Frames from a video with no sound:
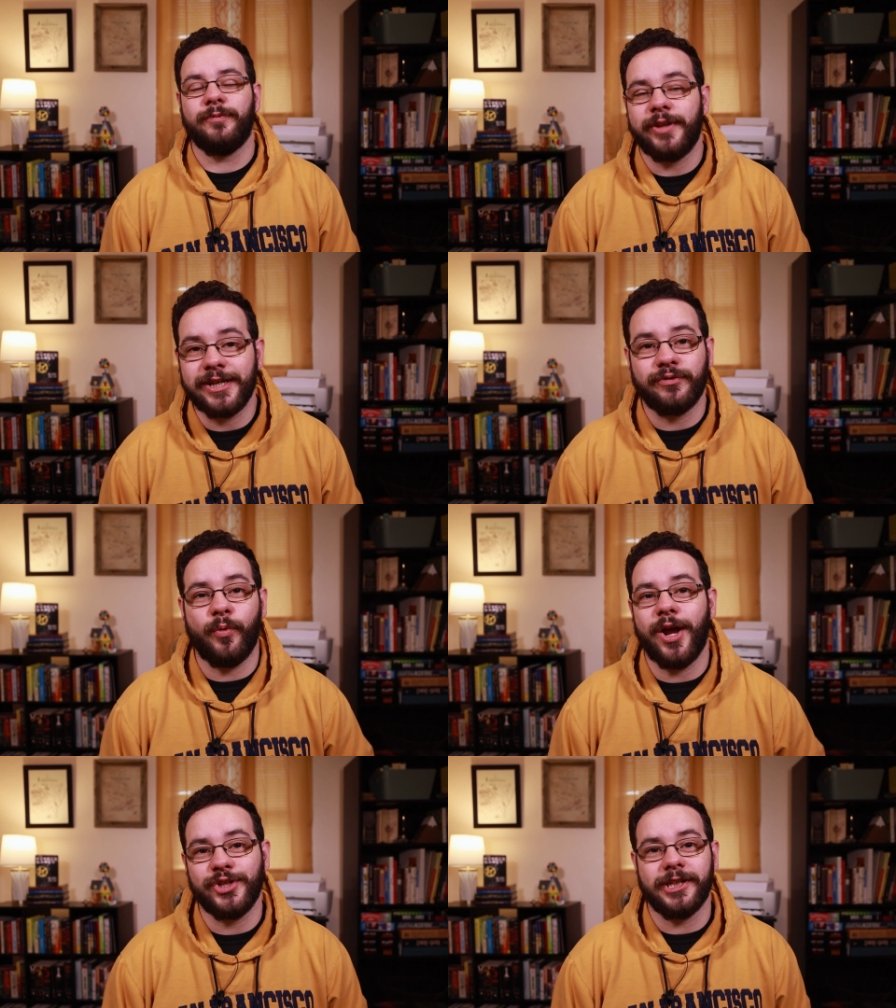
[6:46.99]
Thanks for
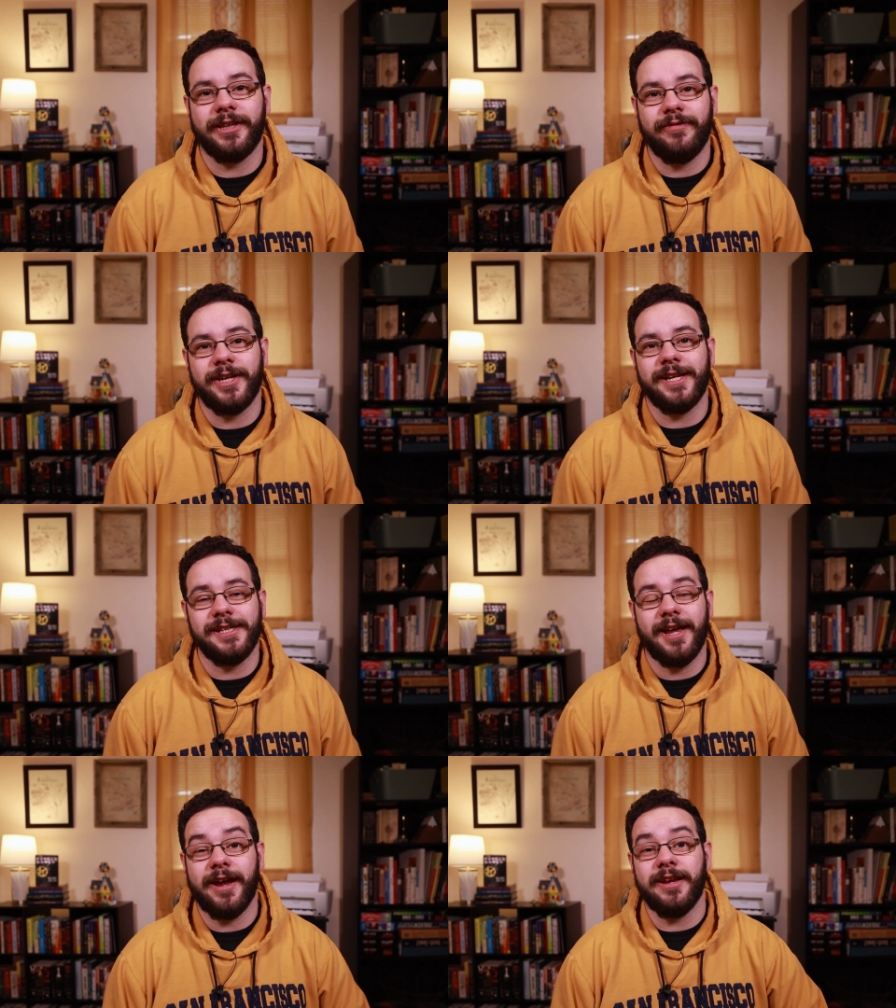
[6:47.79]
watching
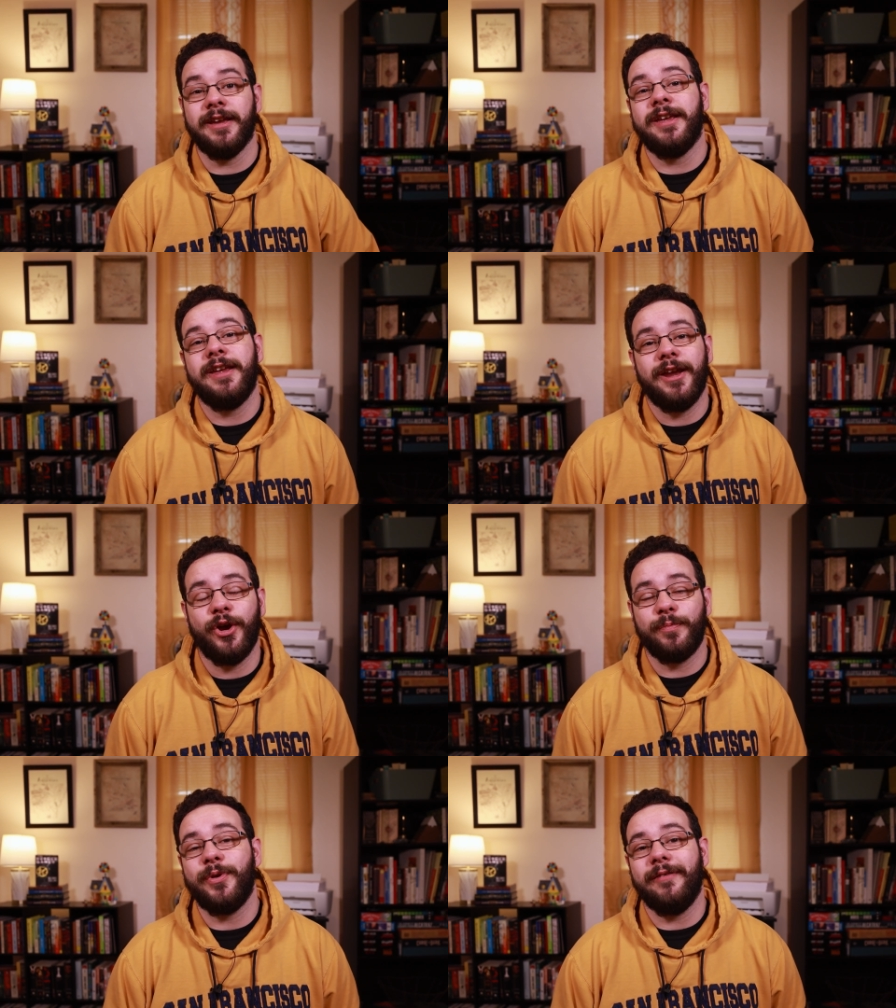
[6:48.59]
1189.
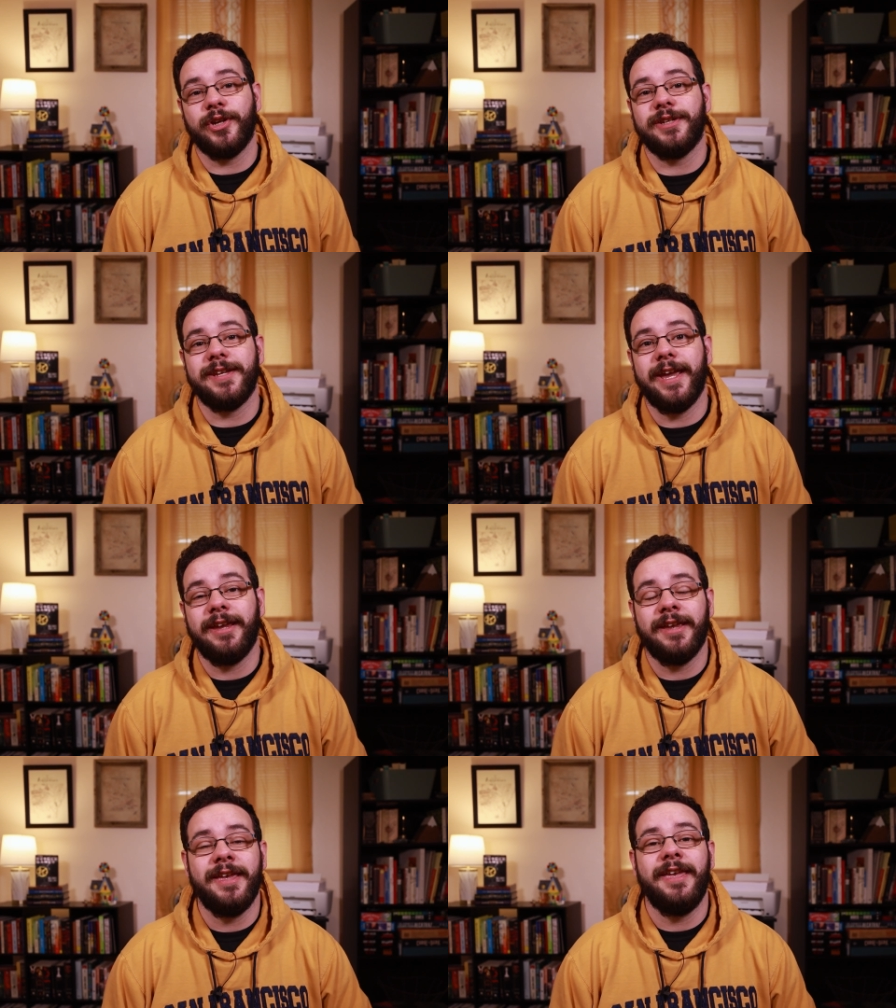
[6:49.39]
I hope you have a good
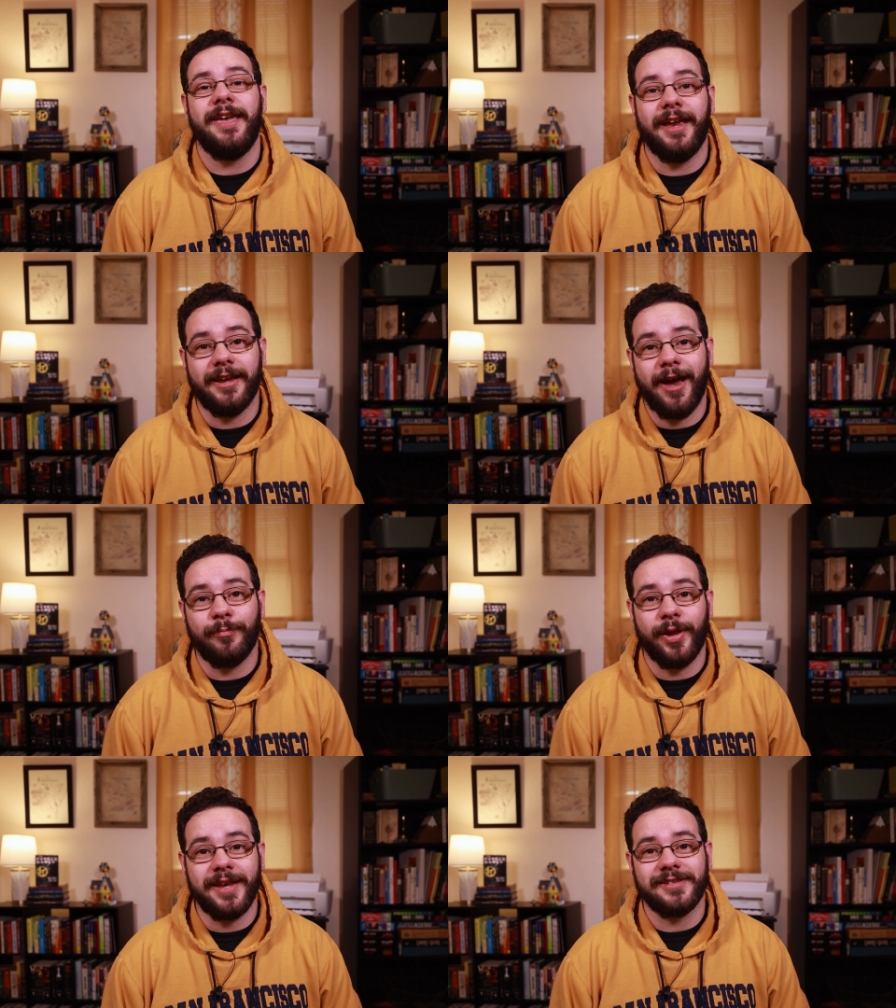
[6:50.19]
day, and
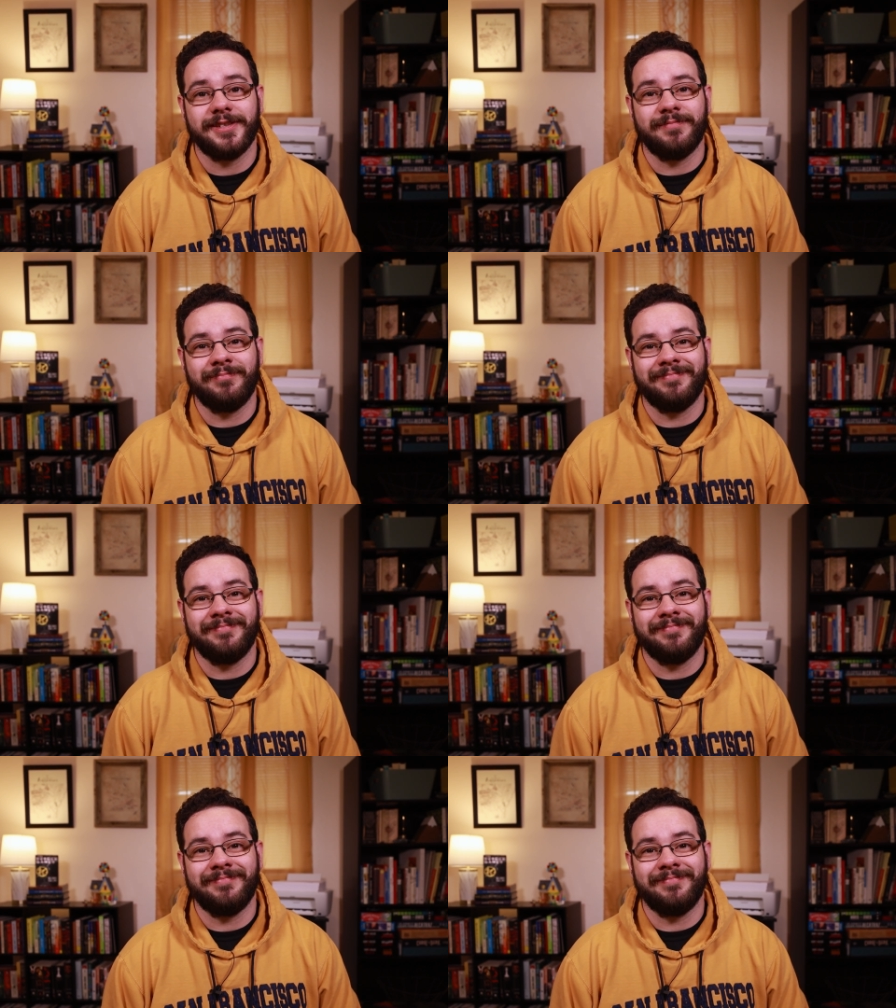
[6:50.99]
God bless.